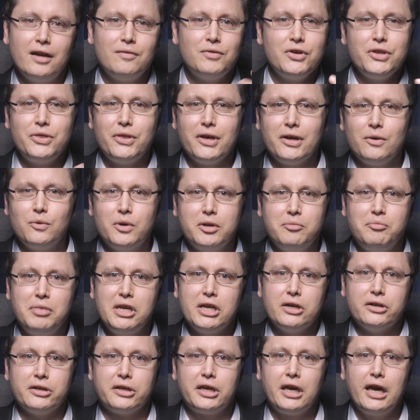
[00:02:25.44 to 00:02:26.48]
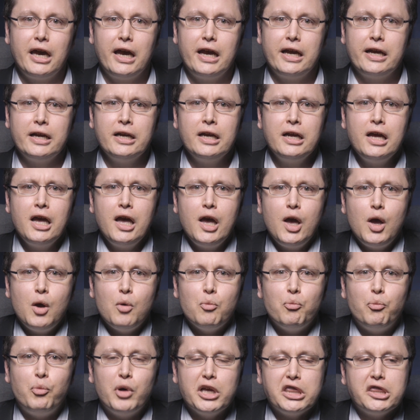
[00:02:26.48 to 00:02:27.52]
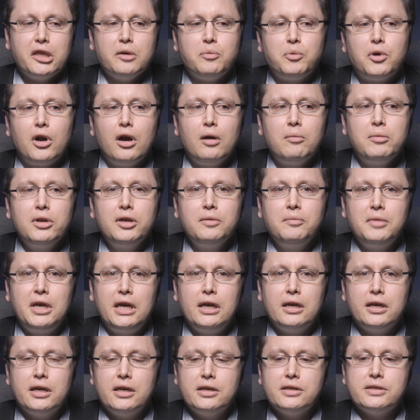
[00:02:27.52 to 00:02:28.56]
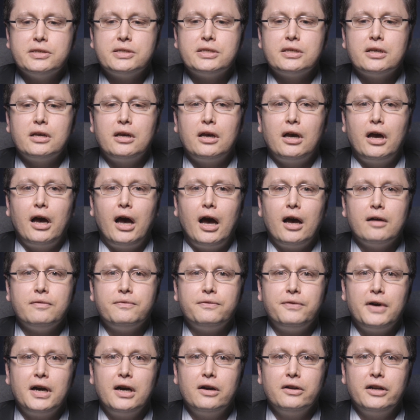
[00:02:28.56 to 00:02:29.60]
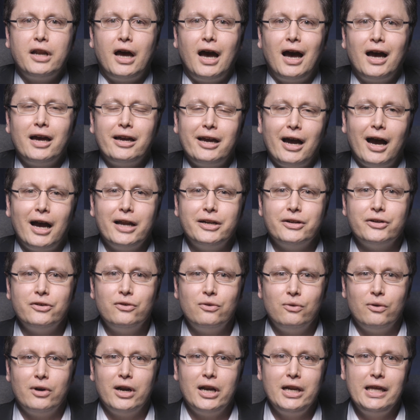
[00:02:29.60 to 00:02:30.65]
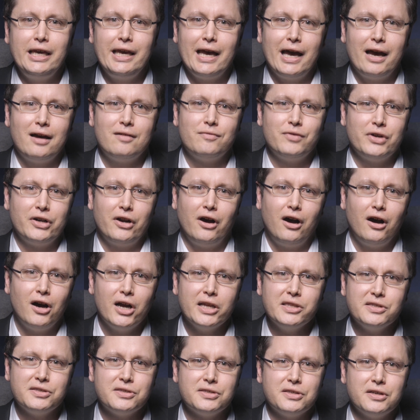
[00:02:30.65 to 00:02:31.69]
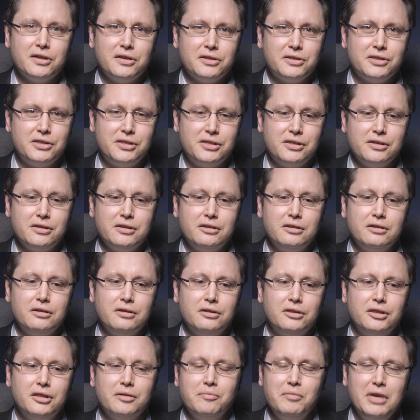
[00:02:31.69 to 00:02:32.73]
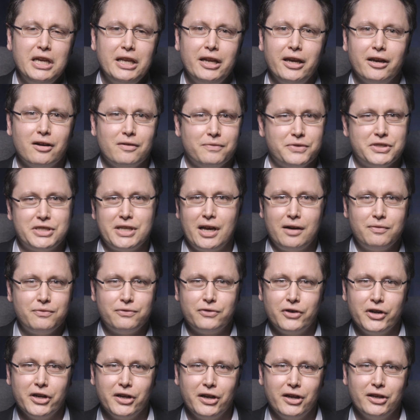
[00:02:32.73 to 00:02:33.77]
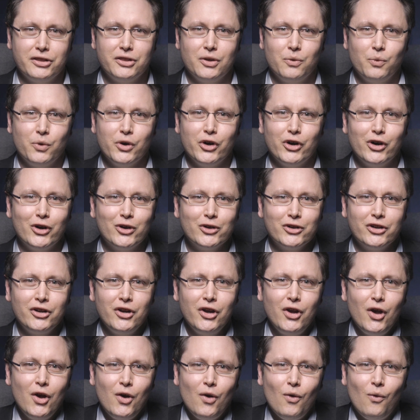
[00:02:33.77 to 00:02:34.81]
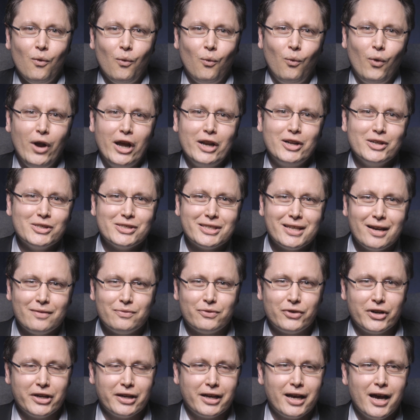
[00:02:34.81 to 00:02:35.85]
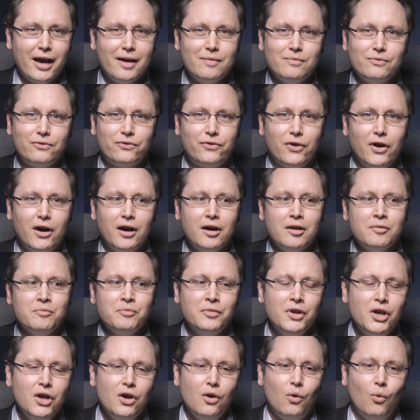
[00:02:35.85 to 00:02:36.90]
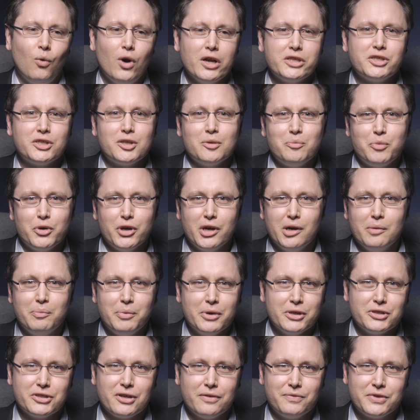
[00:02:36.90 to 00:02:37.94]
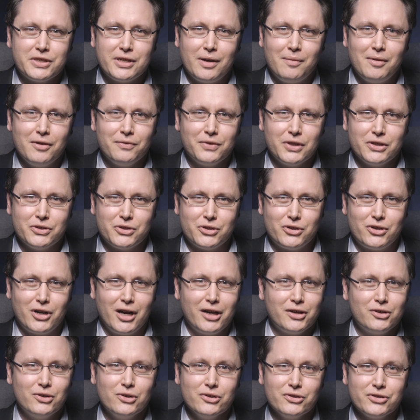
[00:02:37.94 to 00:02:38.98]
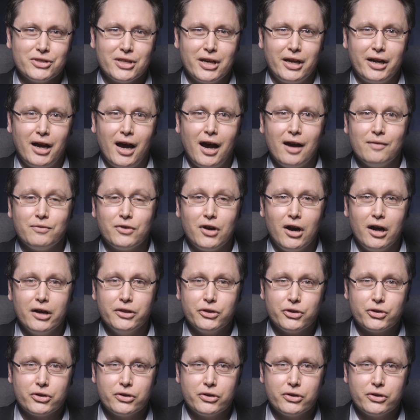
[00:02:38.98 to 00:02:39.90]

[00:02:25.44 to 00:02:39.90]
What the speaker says: Everything would be okay. But the problem is, I found I didn't really have an answer to the meaning of suffering in the world. Where does suffering come from? What's the purpose of some of the struggles that I've gone